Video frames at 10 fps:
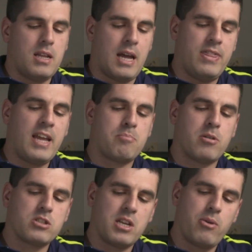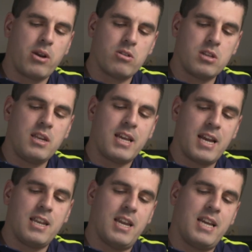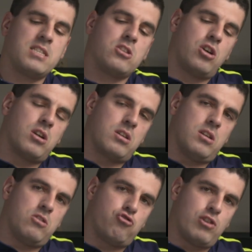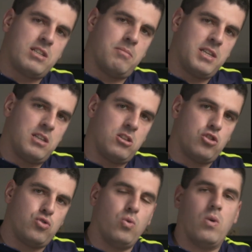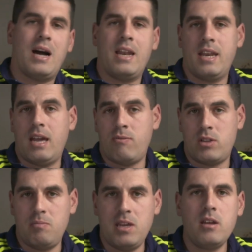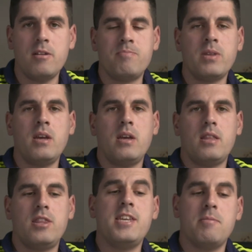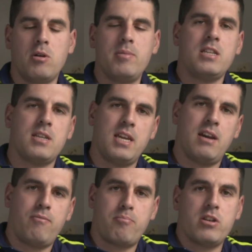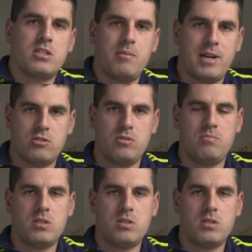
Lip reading: And that proxy recording can start transmitting to an FTP the moment I have pressed the button.